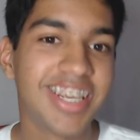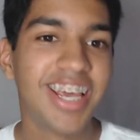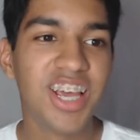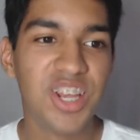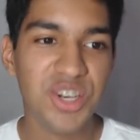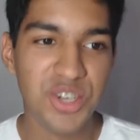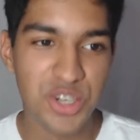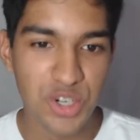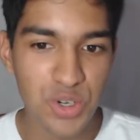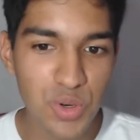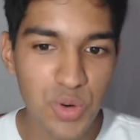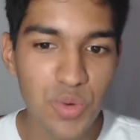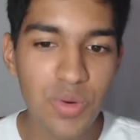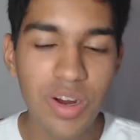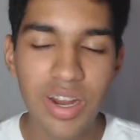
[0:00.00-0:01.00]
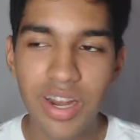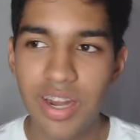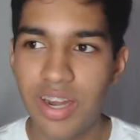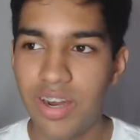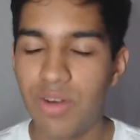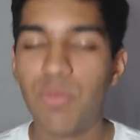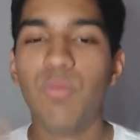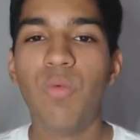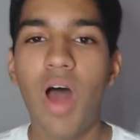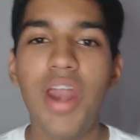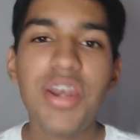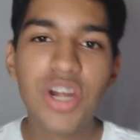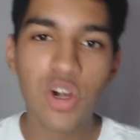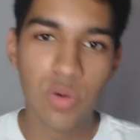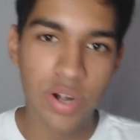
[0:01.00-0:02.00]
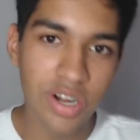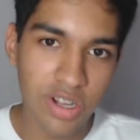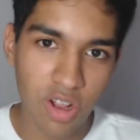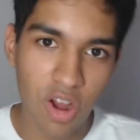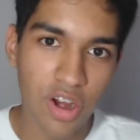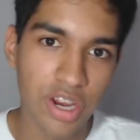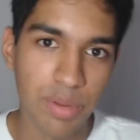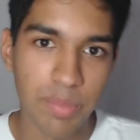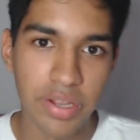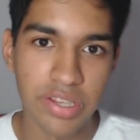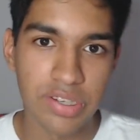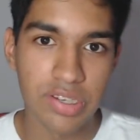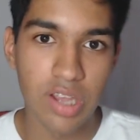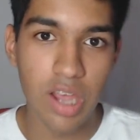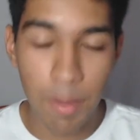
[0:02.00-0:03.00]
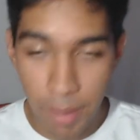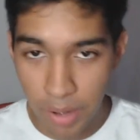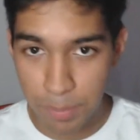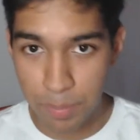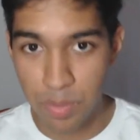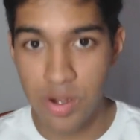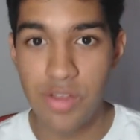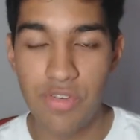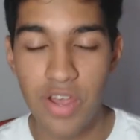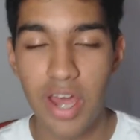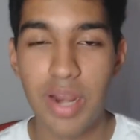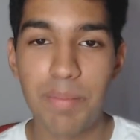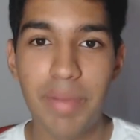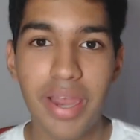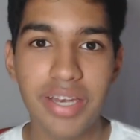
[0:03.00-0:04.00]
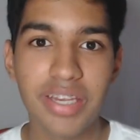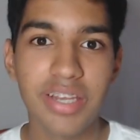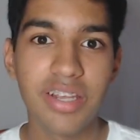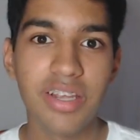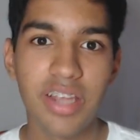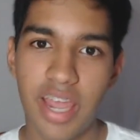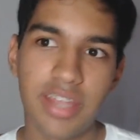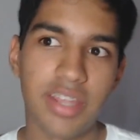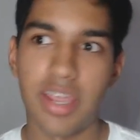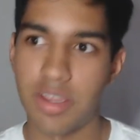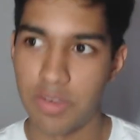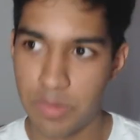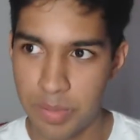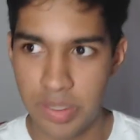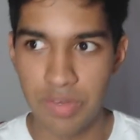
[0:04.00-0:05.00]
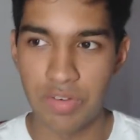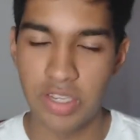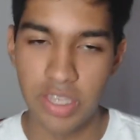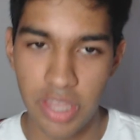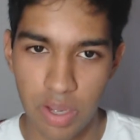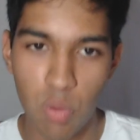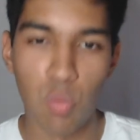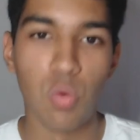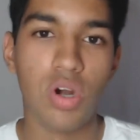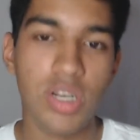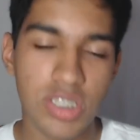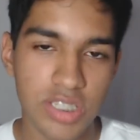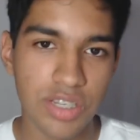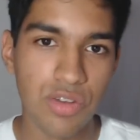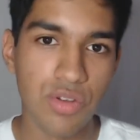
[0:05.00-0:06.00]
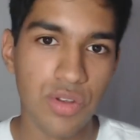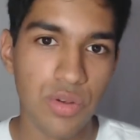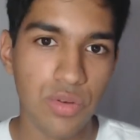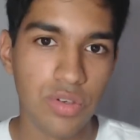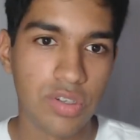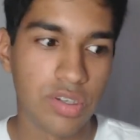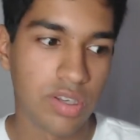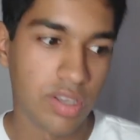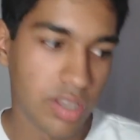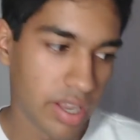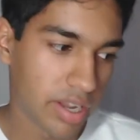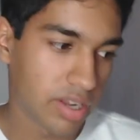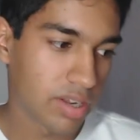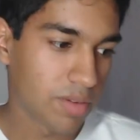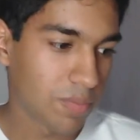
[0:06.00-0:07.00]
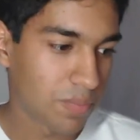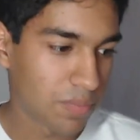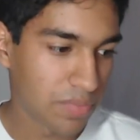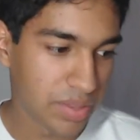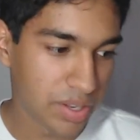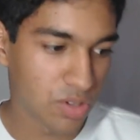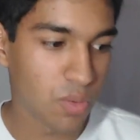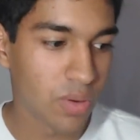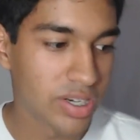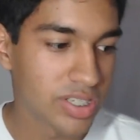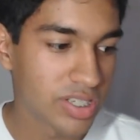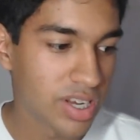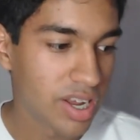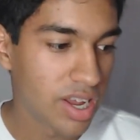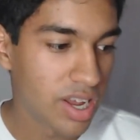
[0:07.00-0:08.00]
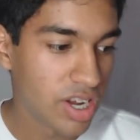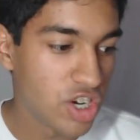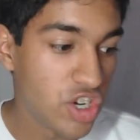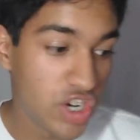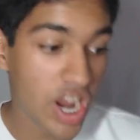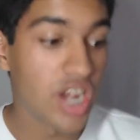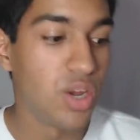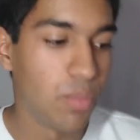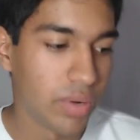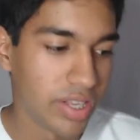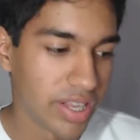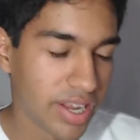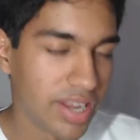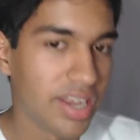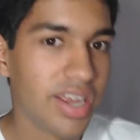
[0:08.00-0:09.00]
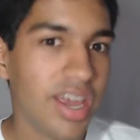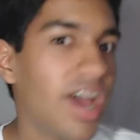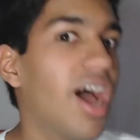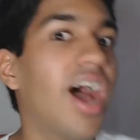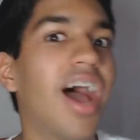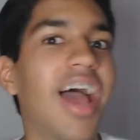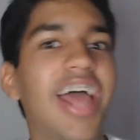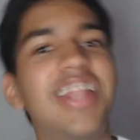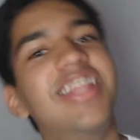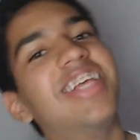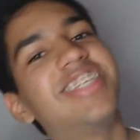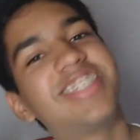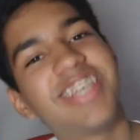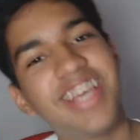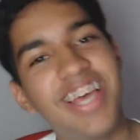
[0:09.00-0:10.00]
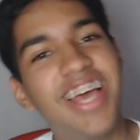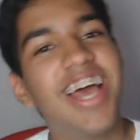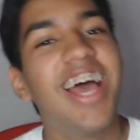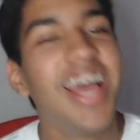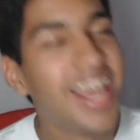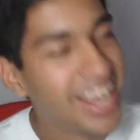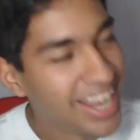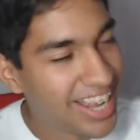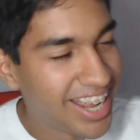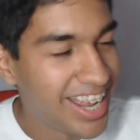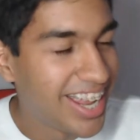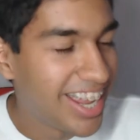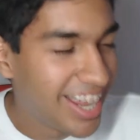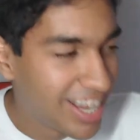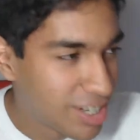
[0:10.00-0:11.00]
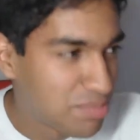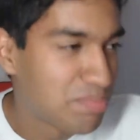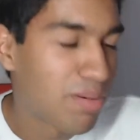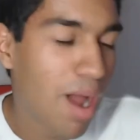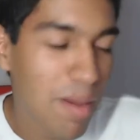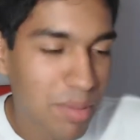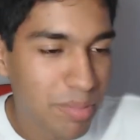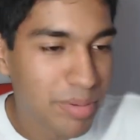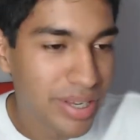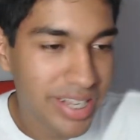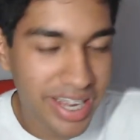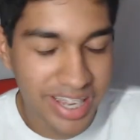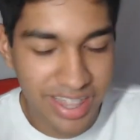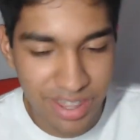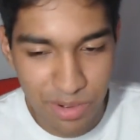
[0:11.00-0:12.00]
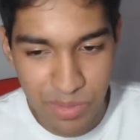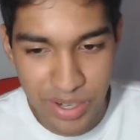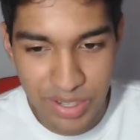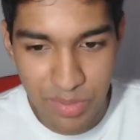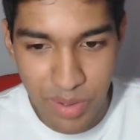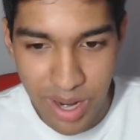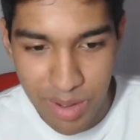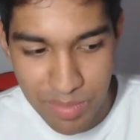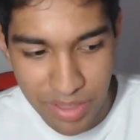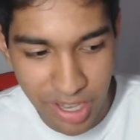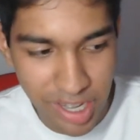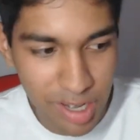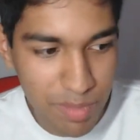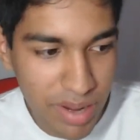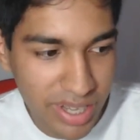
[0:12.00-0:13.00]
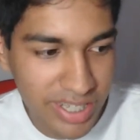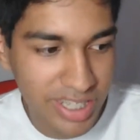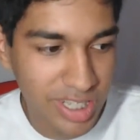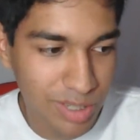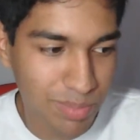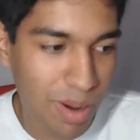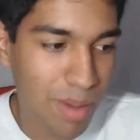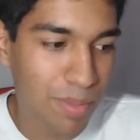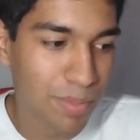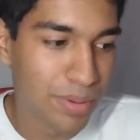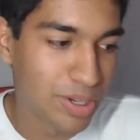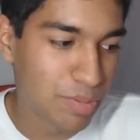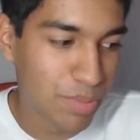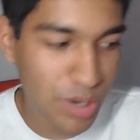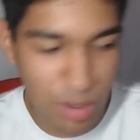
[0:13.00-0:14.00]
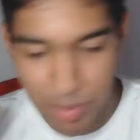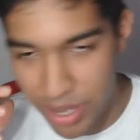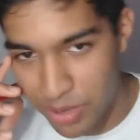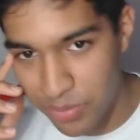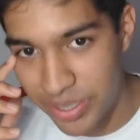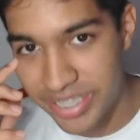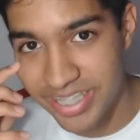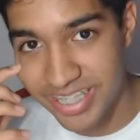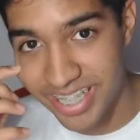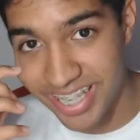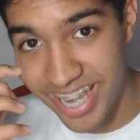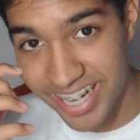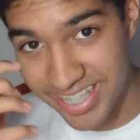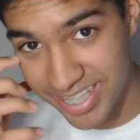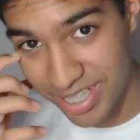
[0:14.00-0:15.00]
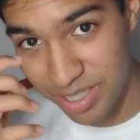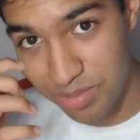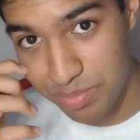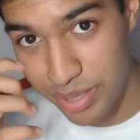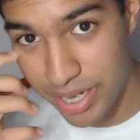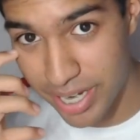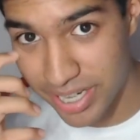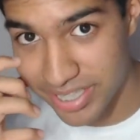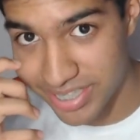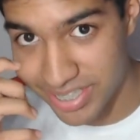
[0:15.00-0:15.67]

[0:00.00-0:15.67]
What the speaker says: do run critical arguments about pre-fiat impacting, and like specifically like words that you use, like discourse, genuinely. And this is probably like the reason why I'm thinking about this is probably spurred by the recent election, because